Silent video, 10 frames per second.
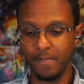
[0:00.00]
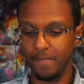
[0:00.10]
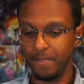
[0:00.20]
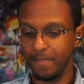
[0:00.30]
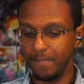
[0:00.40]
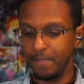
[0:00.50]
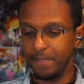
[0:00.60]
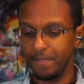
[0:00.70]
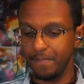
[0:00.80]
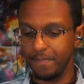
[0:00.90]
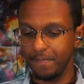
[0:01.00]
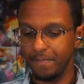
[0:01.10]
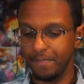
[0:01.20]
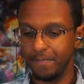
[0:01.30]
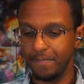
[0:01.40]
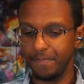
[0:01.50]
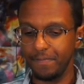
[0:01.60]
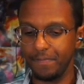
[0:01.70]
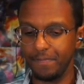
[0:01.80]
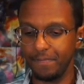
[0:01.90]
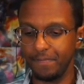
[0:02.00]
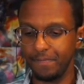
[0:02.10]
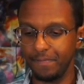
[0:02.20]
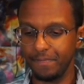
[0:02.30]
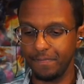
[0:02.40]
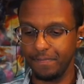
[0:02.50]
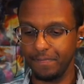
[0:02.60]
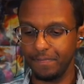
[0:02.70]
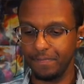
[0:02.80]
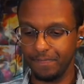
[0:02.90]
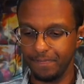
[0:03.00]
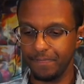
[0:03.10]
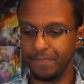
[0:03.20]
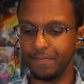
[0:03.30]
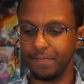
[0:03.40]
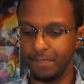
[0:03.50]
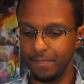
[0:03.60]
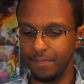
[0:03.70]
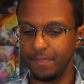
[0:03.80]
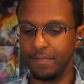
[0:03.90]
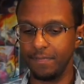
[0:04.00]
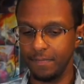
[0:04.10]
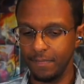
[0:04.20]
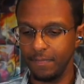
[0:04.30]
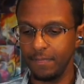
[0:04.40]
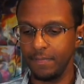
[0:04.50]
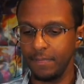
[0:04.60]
The person shown says nothing.